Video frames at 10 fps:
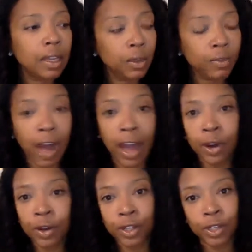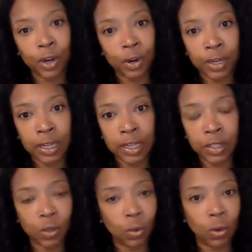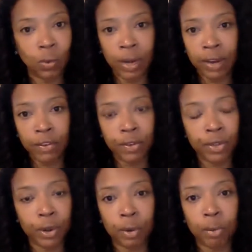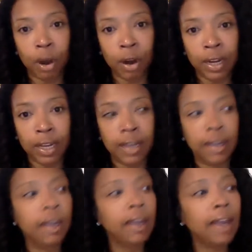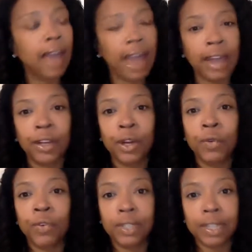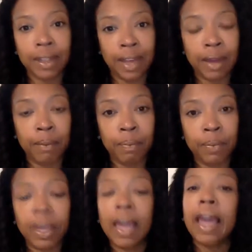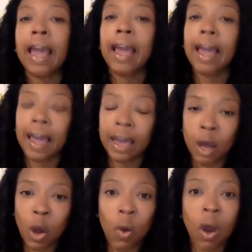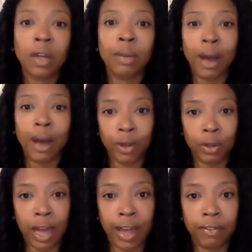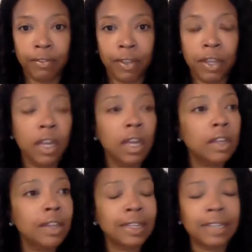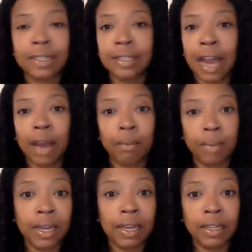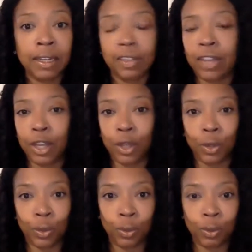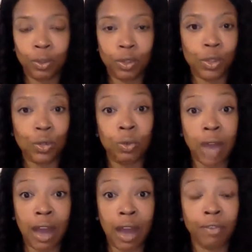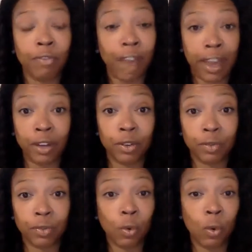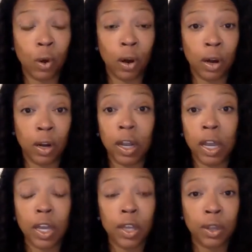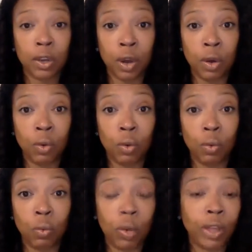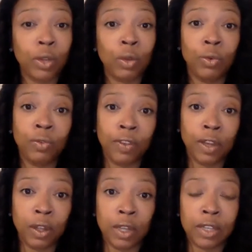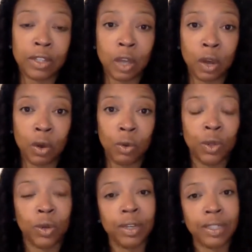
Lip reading: You've hired attorneys or whatever third party, hand it over to them and go on about your life. That does not mean that you do not fight for, what you feel as though you're